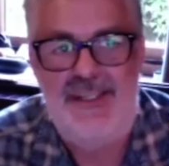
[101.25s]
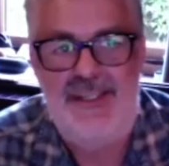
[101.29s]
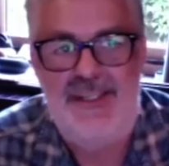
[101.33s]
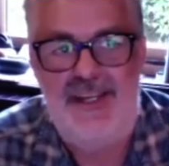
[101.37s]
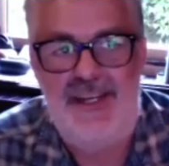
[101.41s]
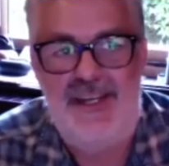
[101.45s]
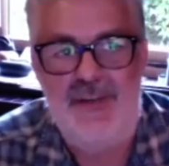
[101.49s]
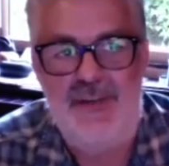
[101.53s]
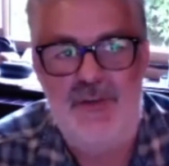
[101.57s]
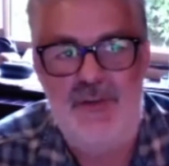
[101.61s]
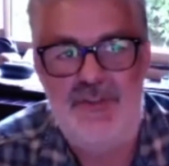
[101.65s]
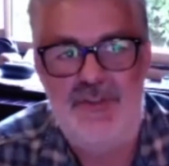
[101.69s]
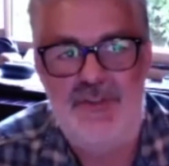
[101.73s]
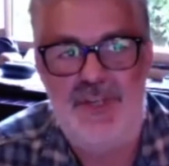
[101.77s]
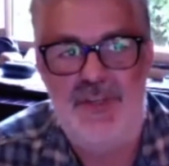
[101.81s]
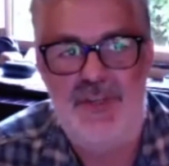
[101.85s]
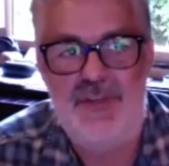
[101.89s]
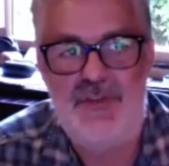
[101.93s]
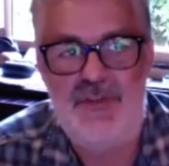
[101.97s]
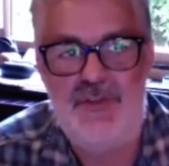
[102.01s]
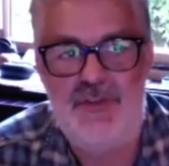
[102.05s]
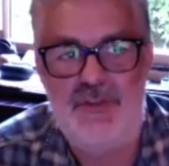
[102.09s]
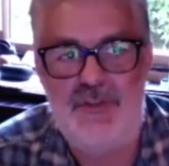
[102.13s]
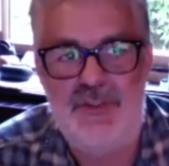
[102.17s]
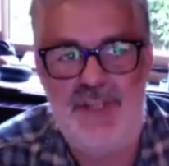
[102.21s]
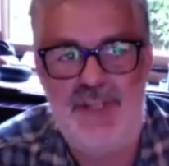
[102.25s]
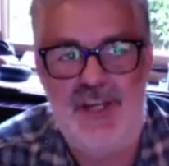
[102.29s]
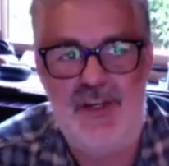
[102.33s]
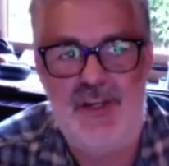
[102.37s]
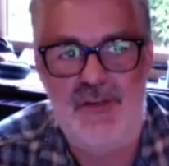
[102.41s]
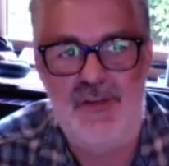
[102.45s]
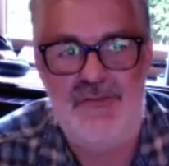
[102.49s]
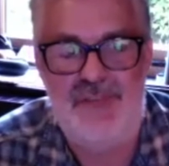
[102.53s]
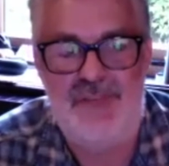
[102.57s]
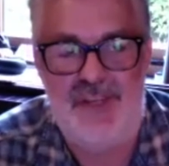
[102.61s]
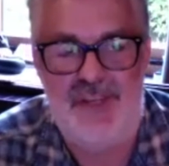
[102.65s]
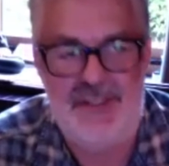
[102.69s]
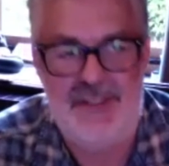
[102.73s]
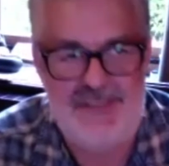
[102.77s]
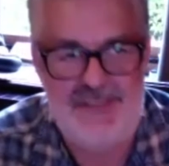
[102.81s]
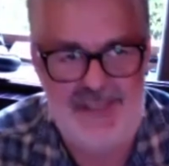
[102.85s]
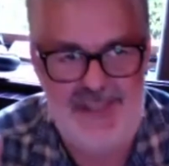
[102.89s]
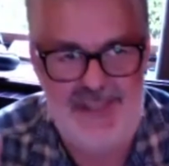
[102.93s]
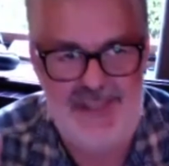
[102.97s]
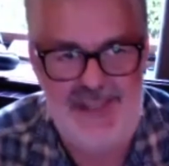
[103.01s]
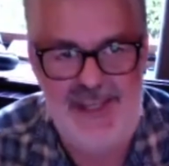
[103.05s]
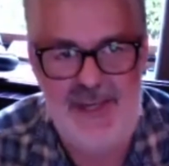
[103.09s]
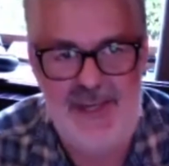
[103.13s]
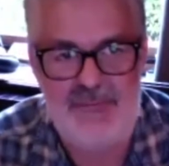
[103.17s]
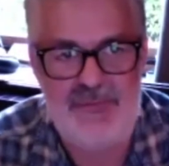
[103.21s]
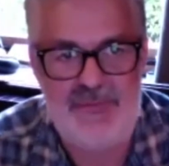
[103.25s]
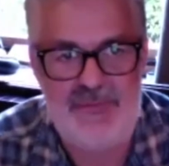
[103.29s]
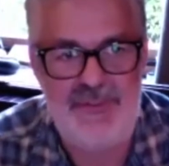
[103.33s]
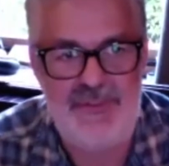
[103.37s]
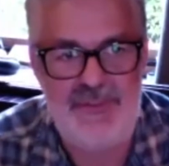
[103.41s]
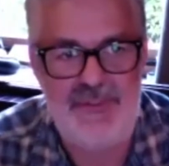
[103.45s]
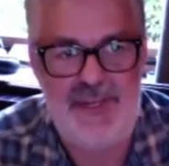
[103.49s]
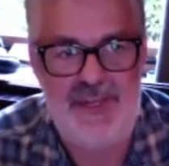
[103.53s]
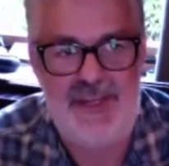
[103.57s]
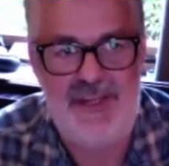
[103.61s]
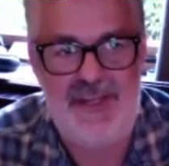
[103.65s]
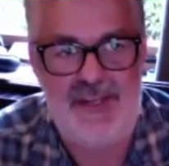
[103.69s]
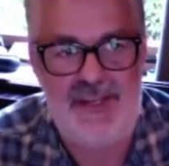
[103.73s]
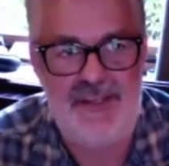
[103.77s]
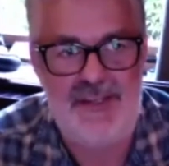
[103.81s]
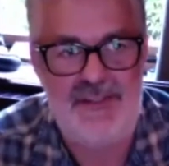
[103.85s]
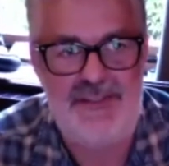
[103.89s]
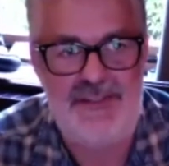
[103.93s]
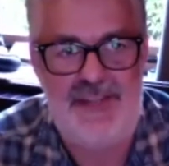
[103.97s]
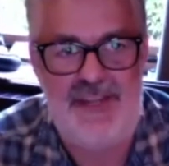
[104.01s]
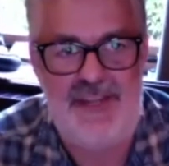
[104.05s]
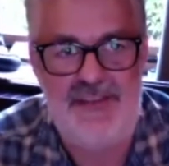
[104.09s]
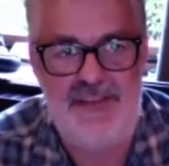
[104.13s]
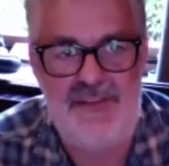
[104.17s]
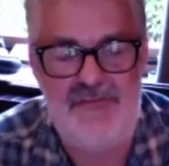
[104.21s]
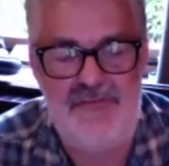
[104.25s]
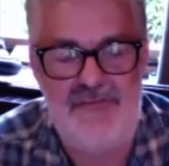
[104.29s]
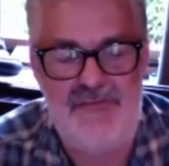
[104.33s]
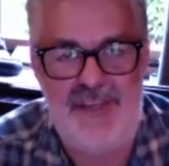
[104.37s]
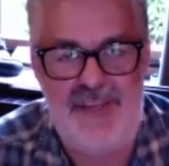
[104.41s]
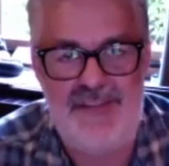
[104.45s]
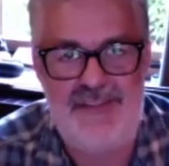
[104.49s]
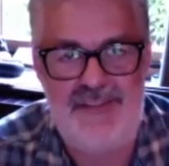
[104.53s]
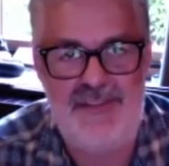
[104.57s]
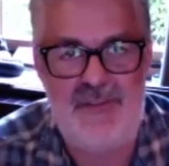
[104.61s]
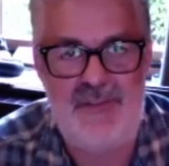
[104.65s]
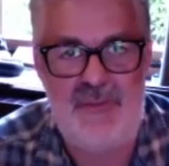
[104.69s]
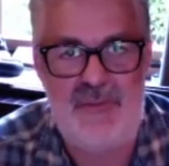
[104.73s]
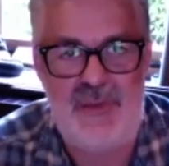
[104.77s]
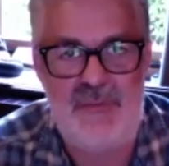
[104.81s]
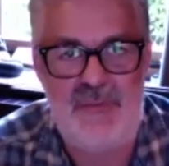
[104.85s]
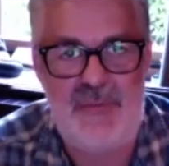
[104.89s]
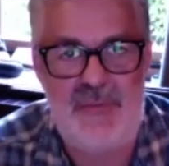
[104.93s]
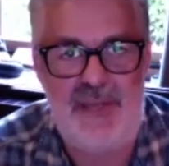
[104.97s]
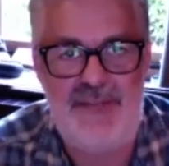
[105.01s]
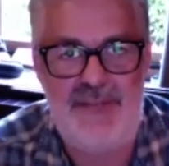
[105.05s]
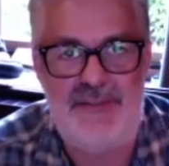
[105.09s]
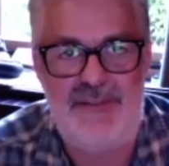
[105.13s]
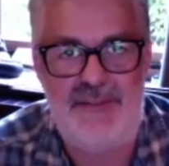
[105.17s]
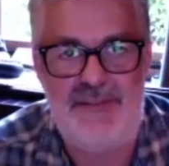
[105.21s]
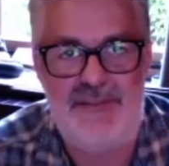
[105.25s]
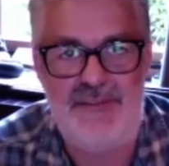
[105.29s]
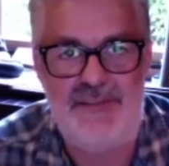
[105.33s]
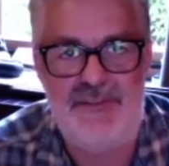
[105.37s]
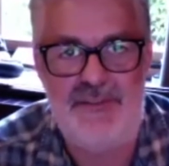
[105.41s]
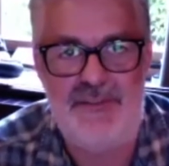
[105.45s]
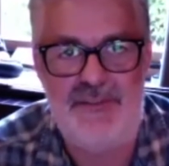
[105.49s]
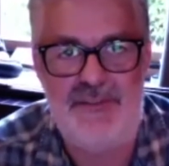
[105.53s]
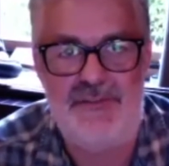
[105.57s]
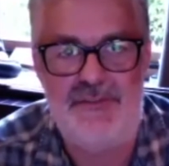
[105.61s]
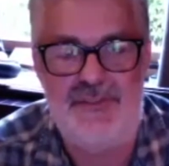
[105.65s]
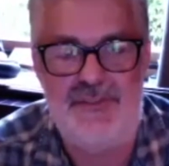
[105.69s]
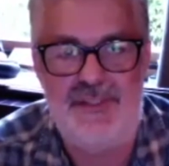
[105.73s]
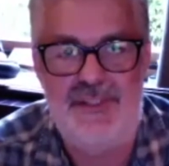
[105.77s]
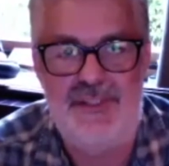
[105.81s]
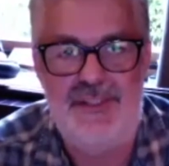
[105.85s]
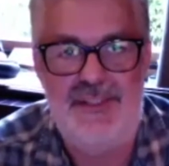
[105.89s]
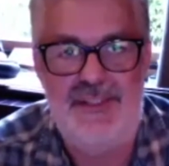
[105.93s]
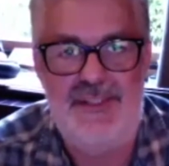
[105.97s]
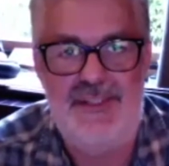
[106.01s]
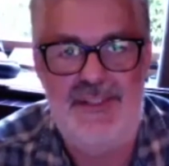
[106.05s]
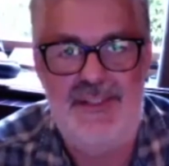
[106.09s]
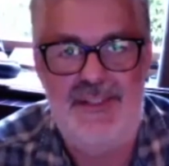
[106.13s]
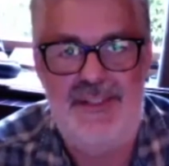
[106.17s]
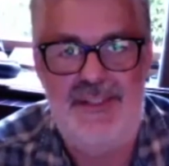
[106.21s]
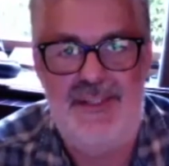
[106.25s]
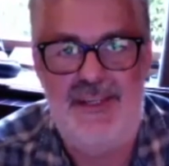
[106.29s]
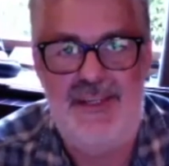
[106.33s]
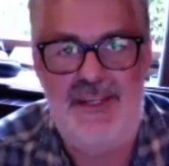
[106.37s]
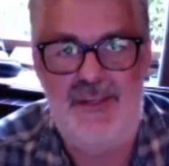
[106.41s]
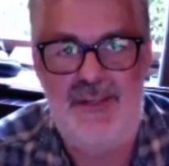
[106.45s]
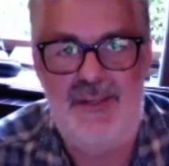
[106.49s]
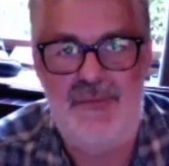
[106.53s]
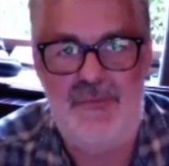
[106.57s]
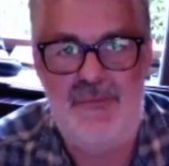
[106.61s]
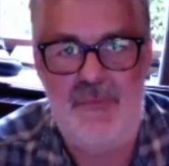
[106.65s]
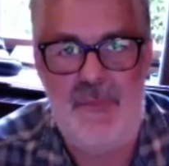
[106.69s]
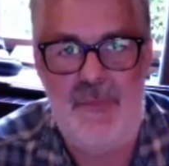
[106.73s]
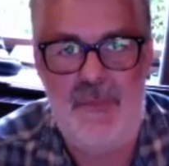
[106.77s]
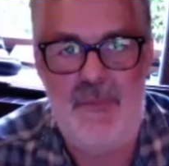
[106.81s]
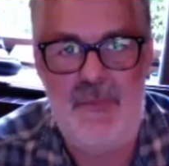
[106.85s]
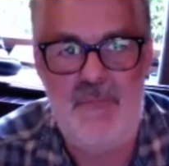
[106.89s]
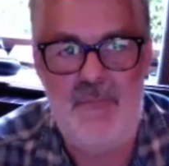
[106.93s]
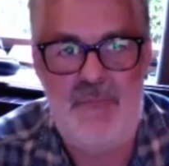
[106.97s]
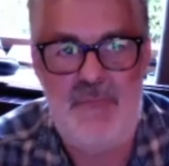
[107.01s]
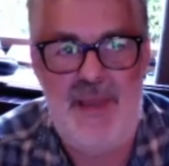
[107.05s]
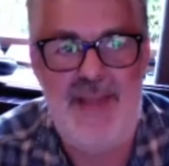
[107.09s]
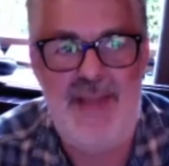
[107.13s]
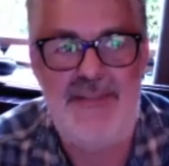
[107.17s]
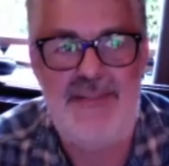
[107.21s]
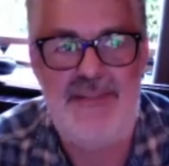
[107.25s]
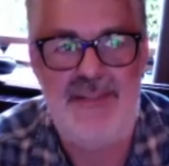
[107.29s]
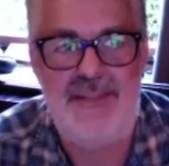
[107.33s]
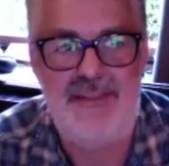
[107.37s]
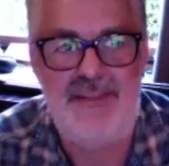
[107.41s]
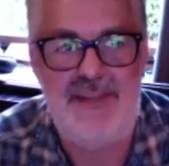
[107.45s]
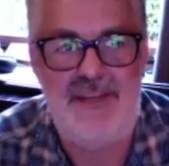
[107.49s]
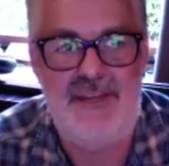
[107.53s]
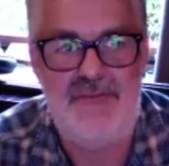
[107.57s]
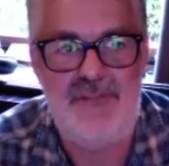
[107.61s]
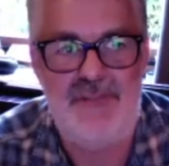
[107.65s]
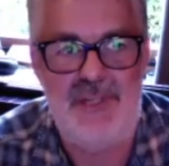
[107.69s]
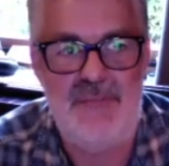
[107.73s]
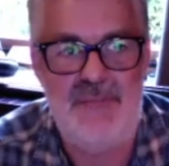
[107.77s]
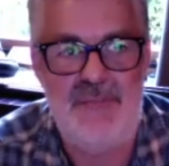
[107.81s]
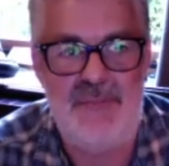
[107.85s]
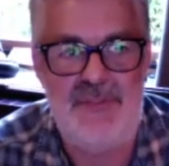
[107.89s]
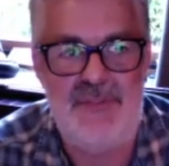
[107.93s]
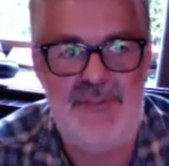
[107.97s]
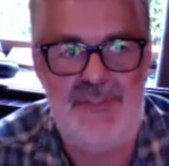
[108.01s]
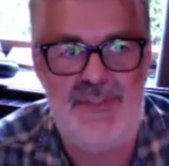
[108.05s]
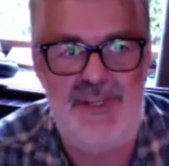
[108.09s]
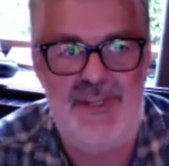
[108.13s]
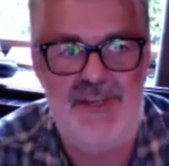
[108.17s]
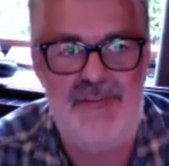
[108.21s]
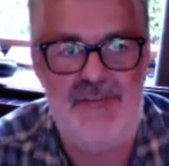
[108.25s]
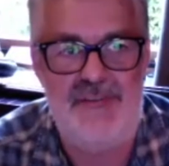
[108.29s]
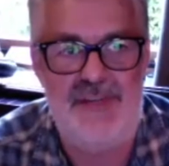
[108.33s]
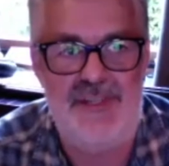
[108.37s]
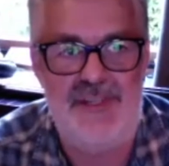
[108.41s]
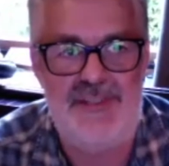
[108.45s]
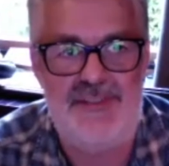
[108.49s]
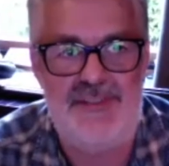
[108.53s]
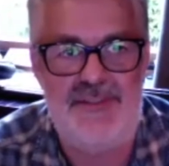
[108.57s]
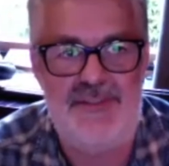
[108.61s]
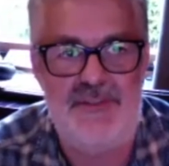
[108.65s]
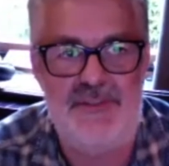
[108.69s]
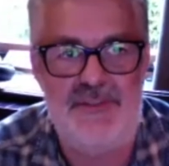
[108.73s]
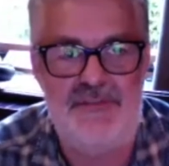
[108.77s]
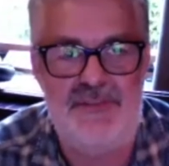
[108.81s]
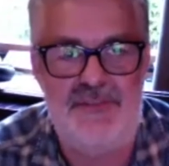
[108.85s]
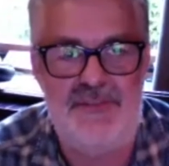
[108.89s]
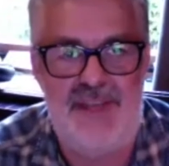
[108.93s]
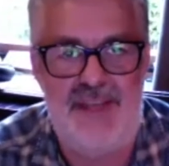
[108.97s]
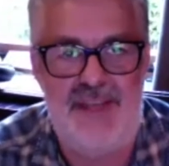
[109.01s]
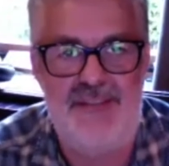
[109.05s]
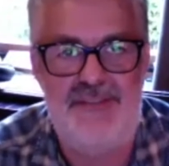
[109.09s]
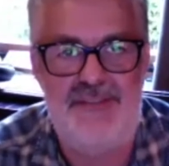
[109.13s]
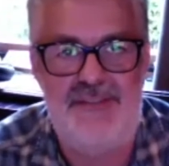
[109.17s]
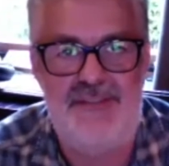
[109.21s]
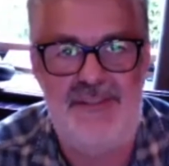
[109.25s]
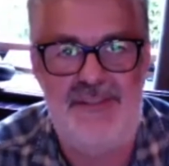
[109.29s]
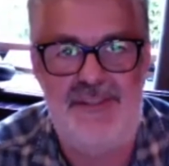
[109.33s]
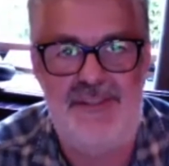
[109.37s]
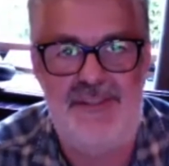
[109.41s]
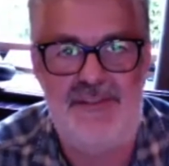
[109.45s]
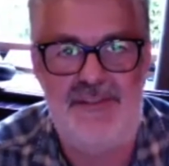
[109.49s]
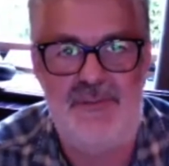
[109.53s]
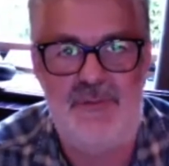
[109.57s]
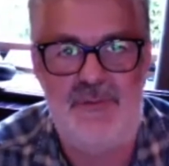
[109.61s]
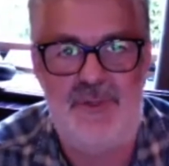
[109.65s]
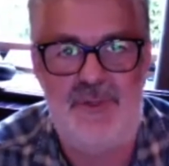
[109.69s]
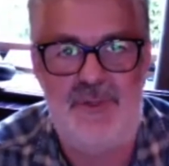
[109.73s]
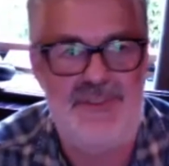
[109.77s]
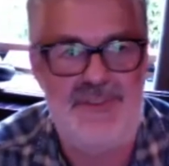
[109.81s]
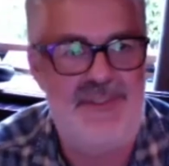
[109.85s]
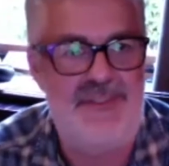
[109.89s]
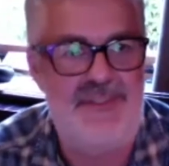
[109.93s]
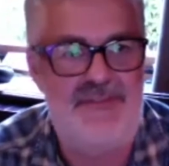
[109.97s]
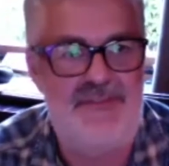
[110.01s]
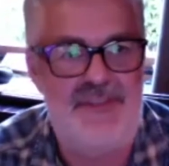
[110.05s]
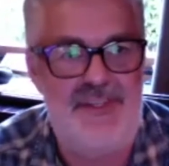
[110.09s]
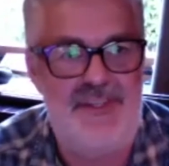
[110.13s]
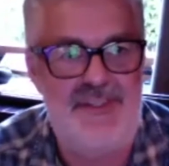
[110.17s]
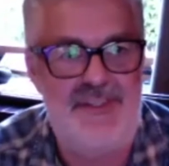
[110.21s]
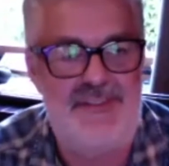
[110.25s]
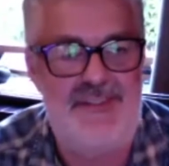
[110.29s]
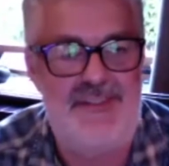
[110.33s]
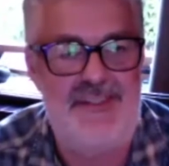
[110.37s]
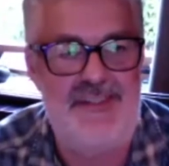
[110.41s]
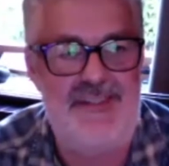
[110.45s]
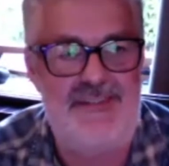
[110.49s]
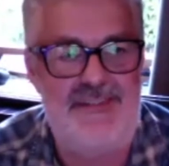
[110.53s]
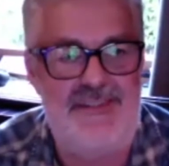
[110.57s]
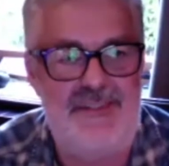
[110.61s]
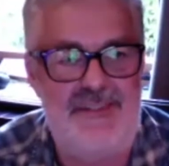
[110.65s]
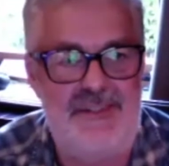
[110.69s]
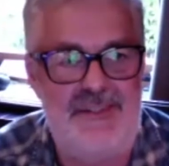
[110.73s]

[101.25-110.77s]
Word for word: And also to sort of go vertically up and, and understand the investors a bit better and sort of um, painting that really mysterious sort of entity as it was in the first season.